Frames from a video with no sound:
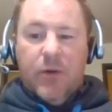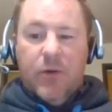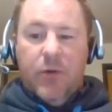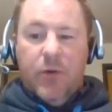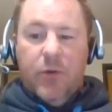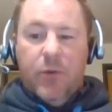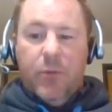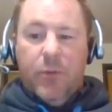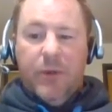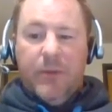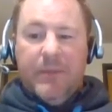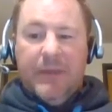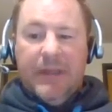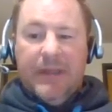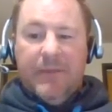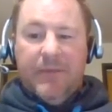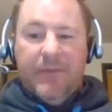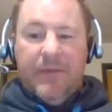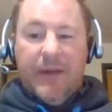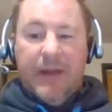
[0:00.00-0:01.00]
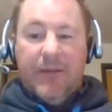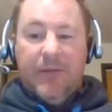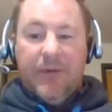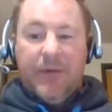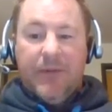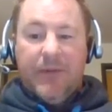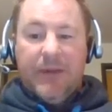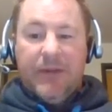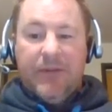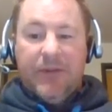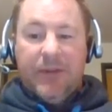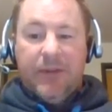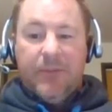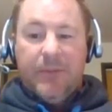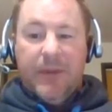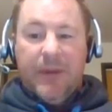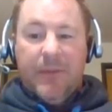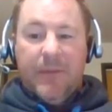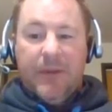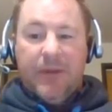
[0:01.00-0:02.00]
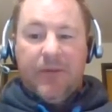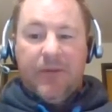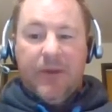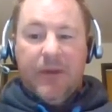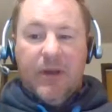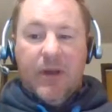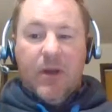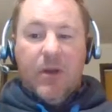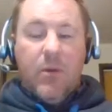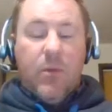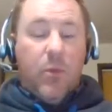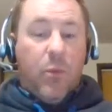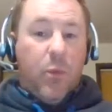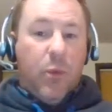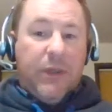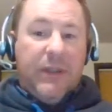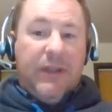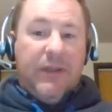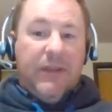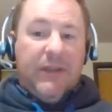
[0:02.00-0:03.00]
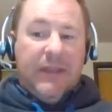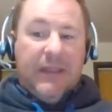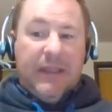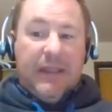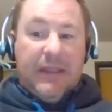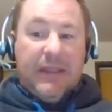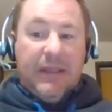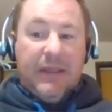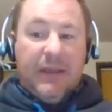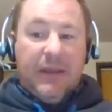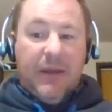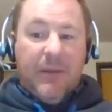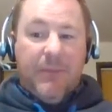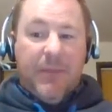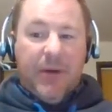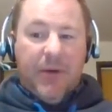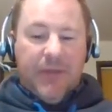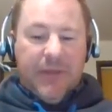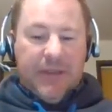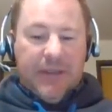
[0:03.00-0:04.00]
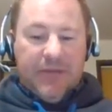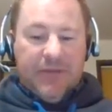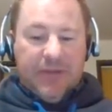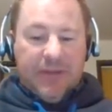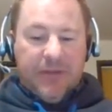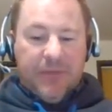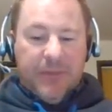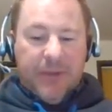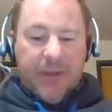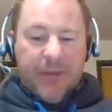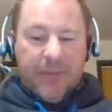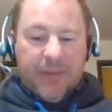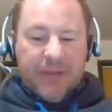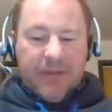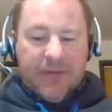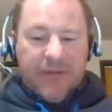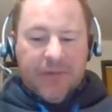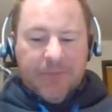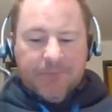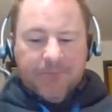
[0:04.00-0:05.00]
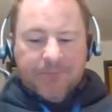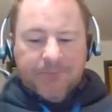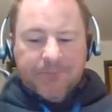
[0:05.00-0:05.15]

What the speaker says: Who would be in favor of these experiments? What do you think about these experiments?